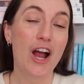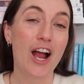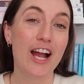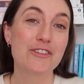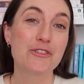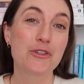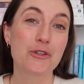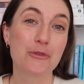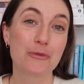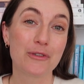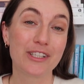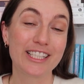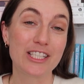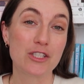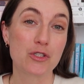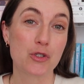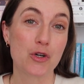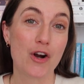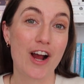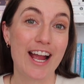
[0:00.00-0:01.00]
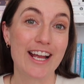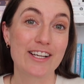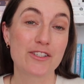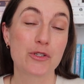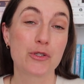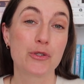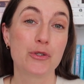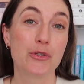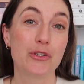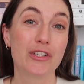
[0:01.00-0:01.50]
I do really try
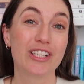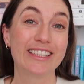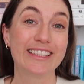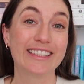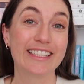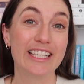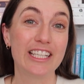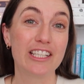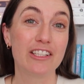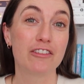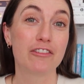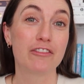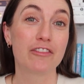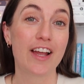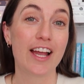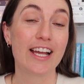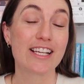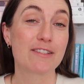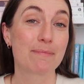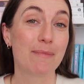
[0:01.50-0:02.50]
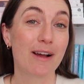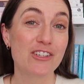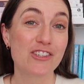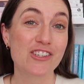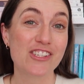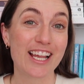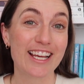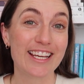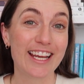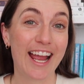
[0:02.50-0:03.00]
to live as much
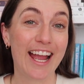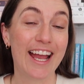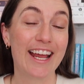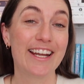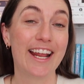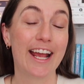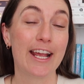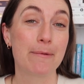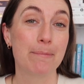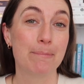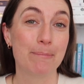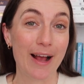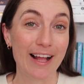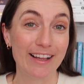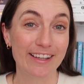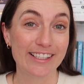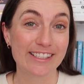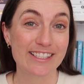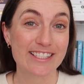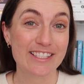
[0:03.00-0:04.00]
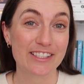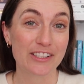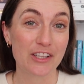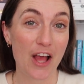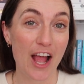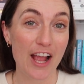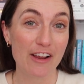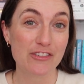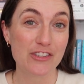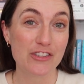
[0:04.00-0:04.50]
as I can a balanced
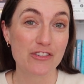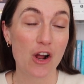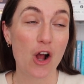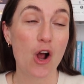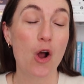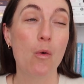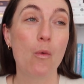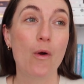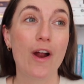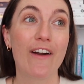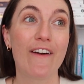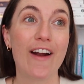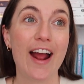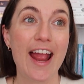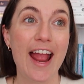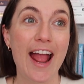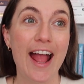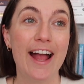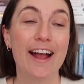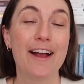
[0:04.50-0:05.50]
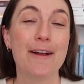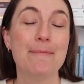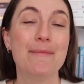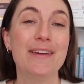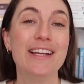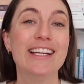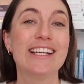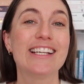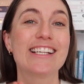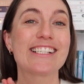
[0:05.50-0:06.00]
lifestyle where I
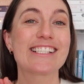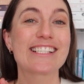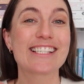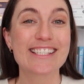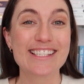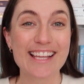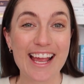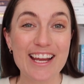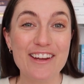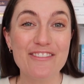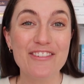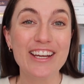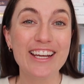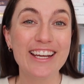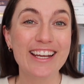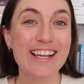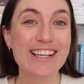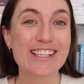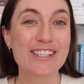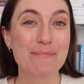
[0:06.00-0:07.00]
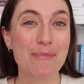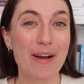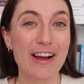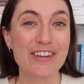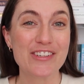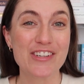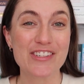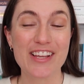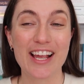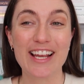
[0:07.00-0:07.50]
am saving as
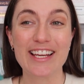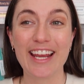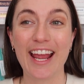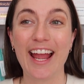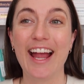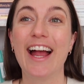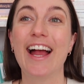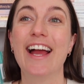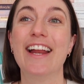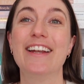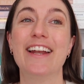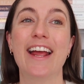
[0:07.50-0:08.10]
much as I can